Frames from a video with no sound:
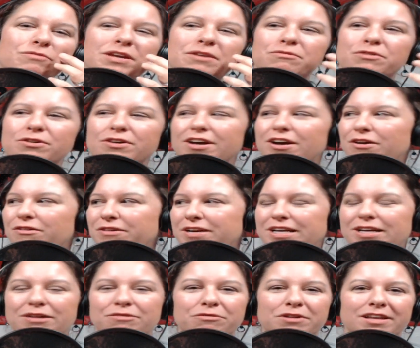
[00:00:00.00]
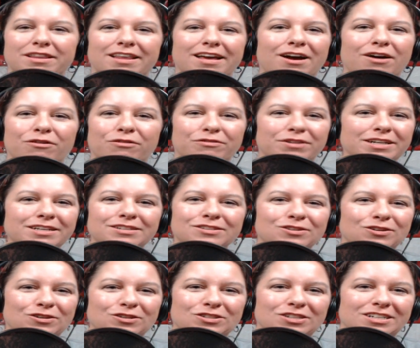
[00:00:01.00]
people go in without
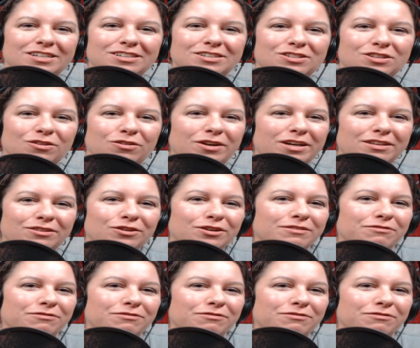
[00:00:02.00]
researching, so he looked